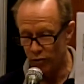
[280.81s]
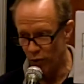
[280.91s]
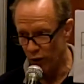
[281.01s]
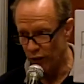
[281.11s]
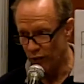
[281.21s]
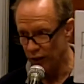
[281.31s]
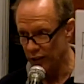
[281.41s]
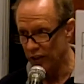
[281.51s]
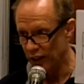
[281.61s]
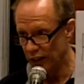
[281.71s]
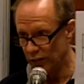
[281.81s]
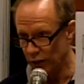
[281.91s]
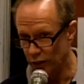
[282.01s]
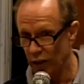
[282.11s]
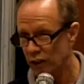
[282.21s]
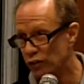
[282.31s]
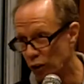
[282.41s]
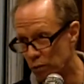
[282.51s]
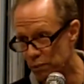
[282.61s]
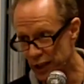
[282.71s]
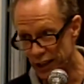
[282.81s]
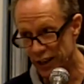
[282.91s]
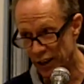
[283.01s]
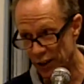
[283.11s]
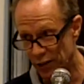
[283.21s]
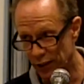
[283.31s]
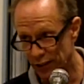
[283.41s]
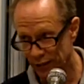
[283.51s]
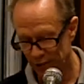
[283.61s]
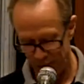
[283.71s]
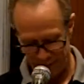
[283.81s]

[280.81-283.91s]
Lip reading: boyfriends, and lovers, so be careful.